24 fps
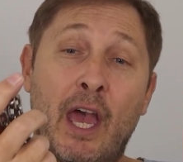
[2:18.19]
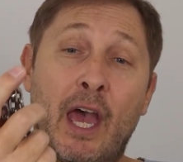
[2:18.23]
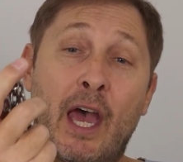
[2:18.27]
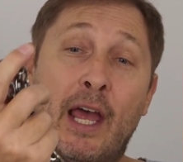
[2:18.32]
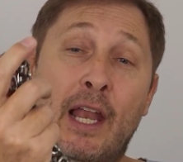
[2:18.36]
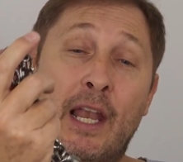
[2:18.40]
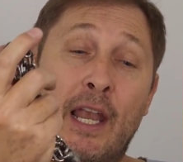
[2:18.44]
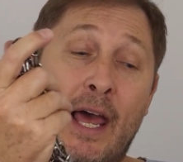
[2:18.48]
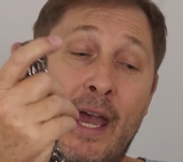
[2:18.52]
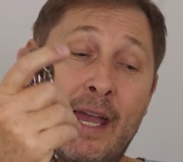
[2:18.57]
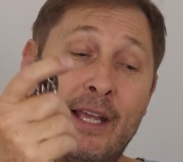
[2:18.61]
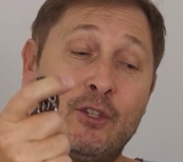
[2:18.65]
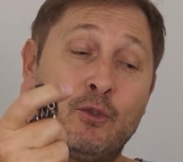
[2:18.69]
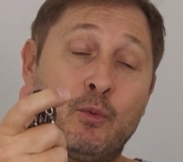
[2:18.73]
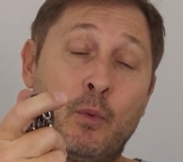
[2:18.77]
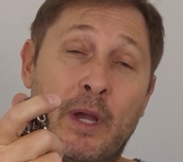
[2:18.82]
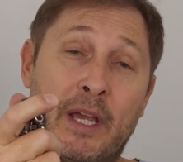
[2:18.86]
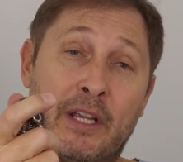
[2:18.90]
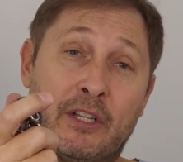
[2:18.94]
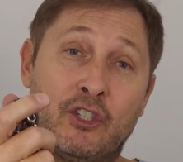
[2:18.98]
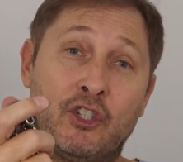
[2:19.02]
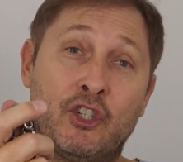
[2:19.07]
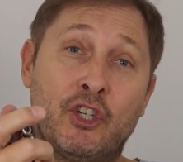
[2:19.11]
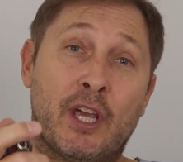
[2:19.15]
A
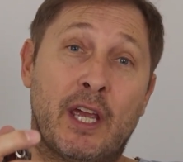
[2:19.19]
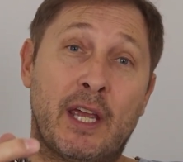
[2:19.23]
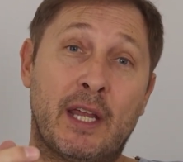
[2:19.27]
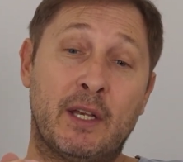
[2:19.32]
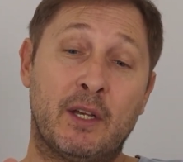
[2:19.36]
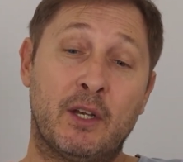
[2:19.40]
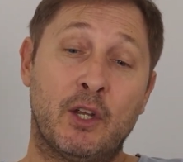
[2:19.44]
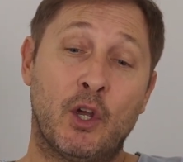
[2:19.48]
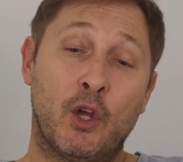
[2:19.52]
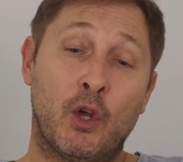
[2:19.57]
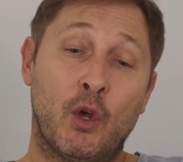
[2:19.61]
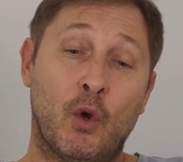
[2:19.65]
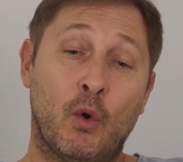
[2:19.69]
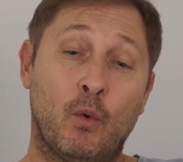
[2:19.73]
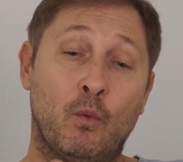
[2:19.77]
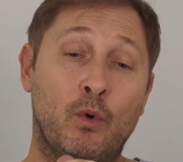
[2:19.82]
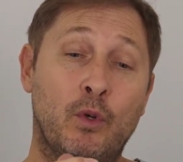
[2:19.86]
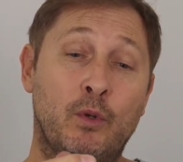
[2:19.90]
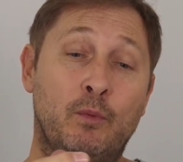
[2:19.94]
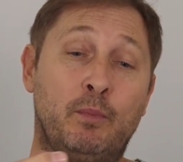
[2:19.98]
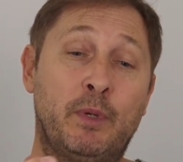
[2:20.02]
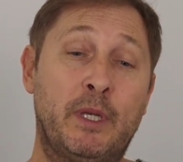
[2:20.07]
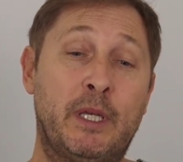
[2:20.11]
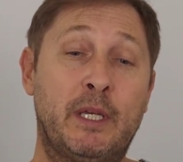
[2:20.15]
lightweight chain
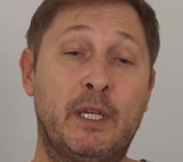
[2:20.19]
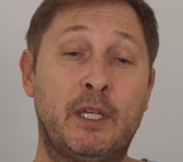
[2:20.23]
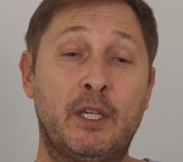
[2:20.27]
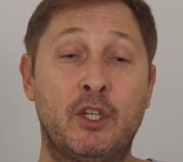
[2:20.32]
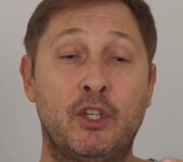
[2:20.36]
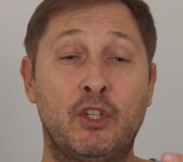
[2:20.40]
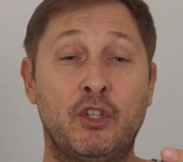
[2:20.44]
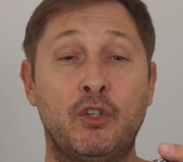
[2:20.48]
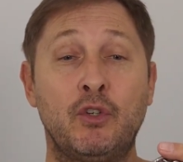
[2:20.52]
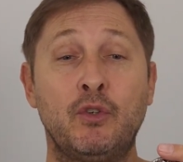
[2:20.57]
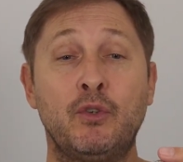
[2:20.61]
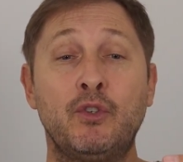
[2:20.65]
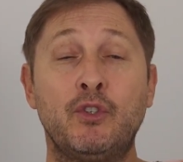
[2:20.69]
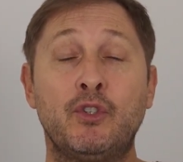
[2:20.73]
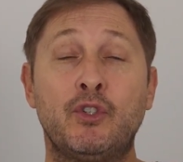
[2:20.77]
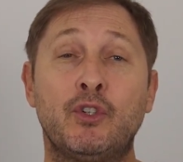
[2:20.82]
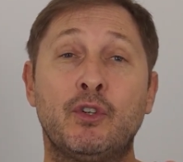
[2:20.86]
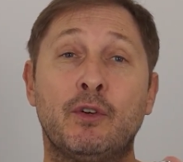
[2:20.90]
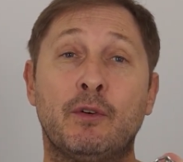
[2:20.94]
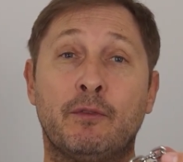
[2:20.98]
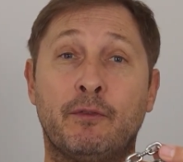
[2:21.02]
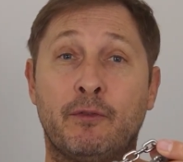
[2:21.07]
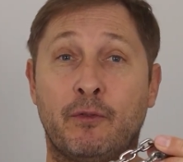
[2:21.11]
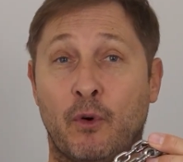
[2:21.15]
would be used
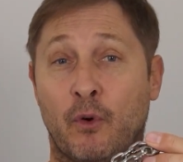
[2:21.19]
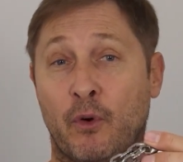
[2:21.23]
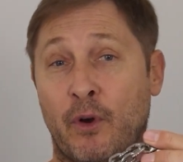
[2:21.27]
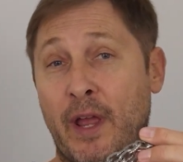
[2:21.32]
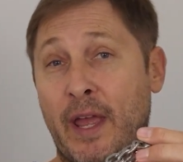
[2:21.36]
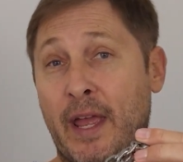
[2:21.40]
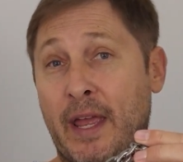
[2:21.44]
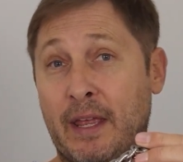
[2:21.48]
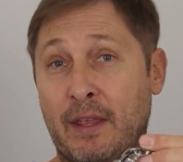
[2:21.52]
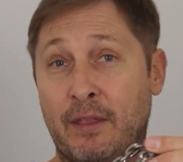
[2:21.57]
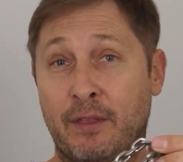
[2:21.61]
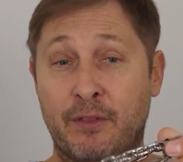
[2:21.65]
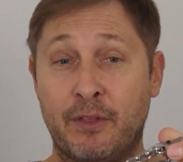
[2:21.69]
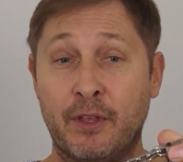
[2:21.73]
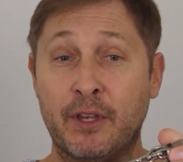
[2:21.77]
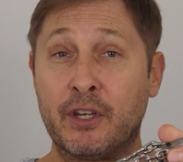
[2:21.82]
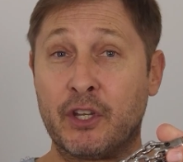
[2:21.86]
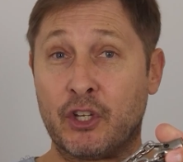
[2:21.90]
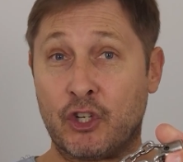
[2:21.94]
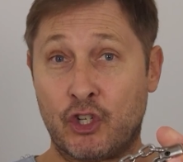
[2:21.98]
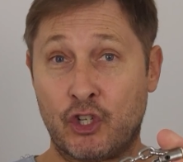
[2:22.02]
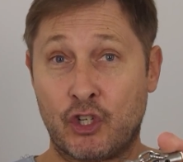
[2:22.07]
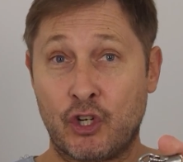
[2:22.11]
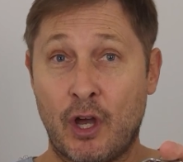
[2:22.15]
for a
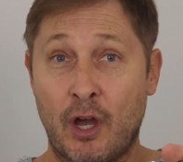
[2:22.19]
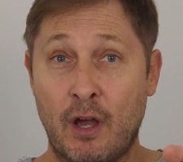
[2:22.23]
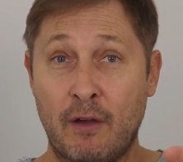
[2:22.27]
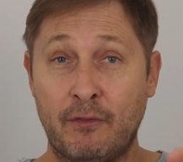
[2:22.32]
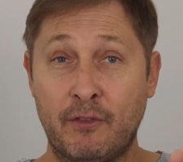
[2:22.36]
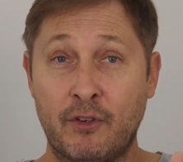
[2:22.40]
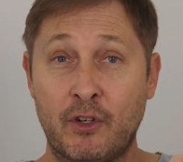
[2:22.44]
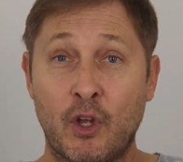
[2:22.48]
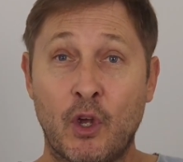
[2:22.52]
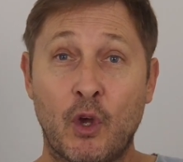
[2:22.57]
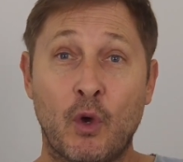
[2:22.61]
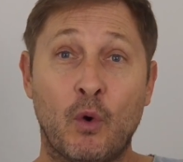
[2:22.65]
thinner shaft